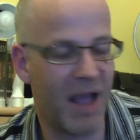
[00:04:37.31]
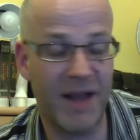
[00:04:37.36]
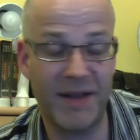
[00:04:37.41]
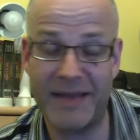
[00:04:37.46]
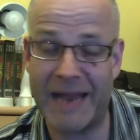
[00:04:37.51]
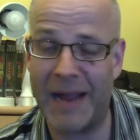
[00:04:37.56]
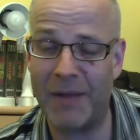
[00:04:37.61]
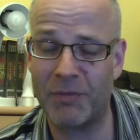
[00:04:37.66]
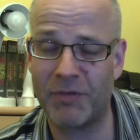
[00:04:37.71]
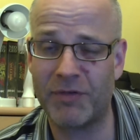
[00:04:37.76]

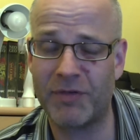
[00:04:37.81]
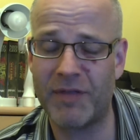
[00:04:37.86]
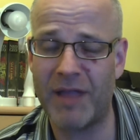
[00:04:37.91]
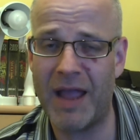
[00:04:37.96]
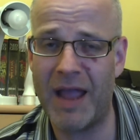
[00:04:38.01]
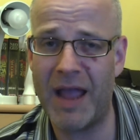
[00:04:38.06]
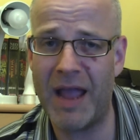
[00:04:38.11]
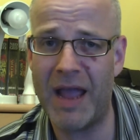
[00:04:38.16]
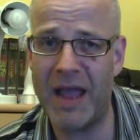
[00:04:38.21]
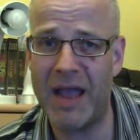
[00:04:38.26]

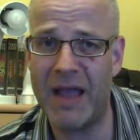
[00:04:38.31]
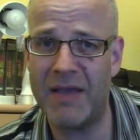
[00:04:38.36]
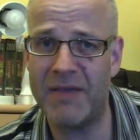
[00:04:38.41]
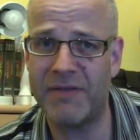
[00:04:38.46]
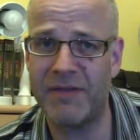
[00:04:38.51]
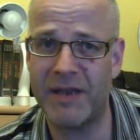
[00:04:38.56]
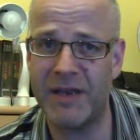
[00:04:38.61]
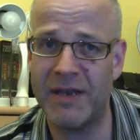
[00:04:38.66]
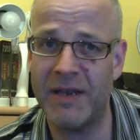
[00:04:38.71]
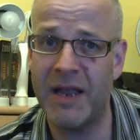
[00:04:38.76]

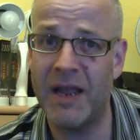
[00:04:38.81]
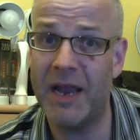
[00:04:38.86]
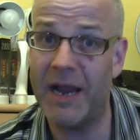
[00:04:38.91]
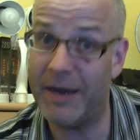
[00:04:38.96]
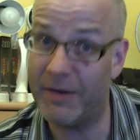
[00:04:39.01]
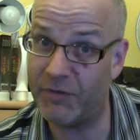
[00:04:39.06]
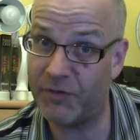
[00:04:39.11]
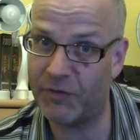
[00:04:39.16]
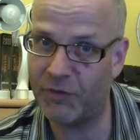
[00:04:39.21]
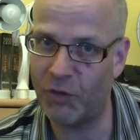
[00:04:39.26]
downstairs in
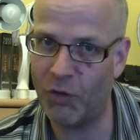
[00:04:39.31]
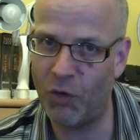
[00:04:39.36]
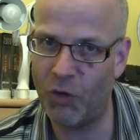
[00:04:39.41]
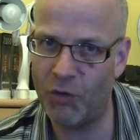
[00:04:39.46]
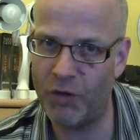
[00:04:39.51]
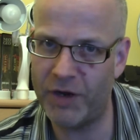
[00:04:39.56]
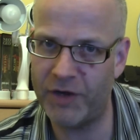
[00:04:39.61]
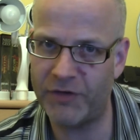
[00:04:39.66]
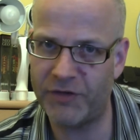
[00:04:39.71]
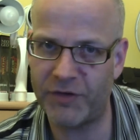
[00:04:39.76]

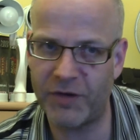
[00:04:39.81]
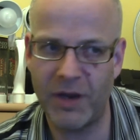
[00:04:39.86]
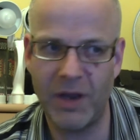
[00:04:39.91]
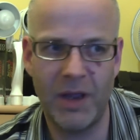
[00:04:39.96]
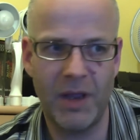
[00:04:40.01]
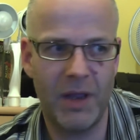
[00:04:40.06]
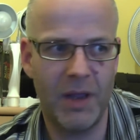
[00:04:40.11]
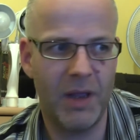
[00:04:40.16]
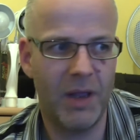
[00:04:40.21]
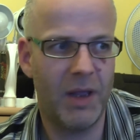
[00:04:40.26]
storage
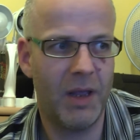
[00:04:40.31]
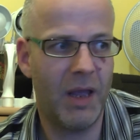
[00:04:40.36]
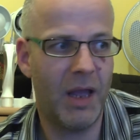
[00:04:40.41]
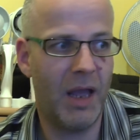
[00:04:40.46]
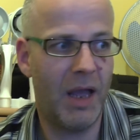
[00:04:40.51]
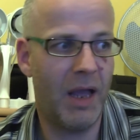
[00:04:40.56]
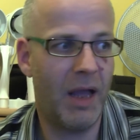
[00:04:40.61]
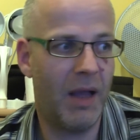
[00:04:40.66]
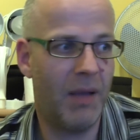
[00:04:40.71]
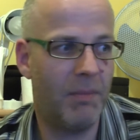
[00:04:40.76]

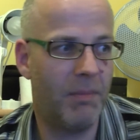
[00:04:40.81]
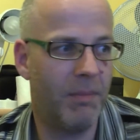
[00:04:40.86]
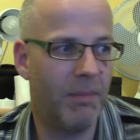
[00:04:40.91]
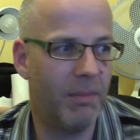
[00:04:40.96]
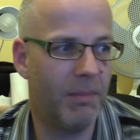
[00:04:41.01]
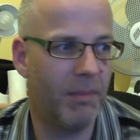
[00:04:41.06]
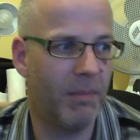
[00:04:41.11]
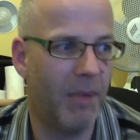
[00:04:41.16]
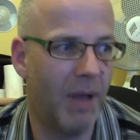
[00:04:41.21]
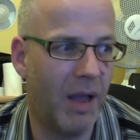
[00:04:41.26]

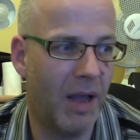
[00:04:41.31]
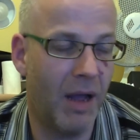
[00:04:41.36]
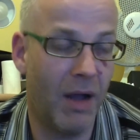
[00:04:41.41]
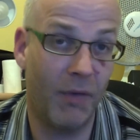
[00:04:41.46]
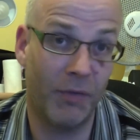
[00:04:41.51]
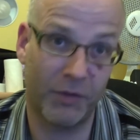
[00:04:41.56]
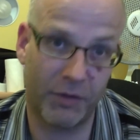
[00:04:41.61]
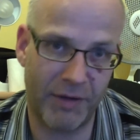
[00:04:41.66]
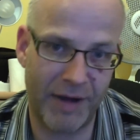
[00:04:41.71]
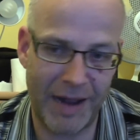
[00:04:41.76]

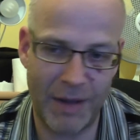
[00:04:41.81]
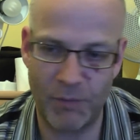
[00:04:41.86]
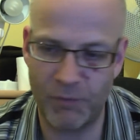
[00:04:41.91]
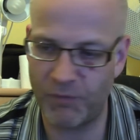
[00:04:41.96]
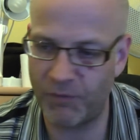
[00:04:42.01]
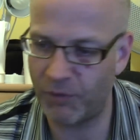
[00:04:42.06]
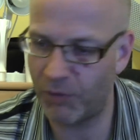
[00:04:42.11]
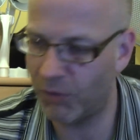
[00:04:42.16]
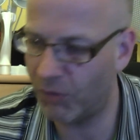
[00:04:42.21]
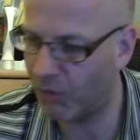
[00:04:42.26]
on the ground
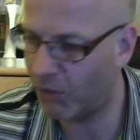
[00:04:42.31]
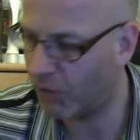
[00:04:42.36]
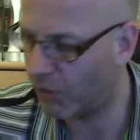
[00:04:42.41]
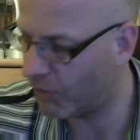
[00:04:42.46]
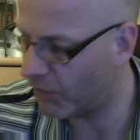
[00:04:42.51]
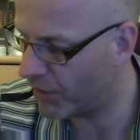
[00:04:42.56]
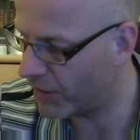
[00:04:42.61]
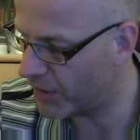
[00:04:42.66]
floor,